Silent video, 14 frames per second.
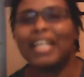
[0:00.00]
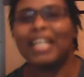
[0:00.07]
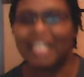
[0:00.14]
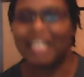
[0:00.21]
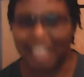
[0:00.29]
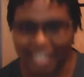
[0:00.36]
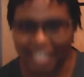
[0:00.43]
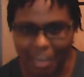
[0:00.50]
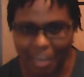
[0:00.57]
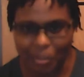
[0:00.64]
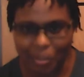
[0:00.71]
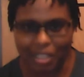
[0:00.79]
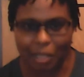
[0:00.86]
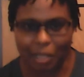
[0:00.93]
Yes, I was
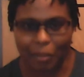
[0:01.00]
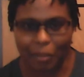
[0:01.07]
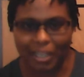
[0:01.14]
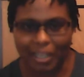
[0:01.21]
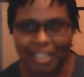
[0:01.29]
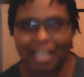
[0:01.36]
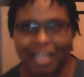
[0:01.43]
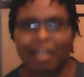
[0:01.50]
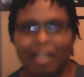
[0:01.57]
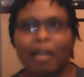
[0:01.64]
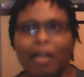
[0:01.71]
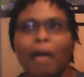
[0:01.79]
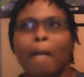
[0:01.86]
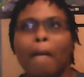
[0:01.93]
disappointed,
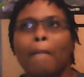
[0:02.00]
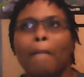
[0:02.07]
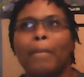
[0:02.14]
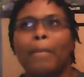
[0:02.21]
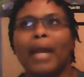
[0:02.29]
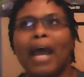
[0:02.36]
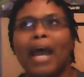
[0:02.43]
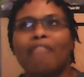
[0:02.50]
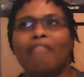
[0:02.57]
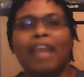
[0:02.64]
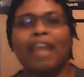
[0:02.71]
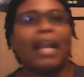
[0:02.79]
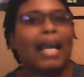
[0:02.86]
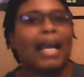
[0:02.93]
but I
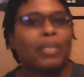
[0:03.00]
realized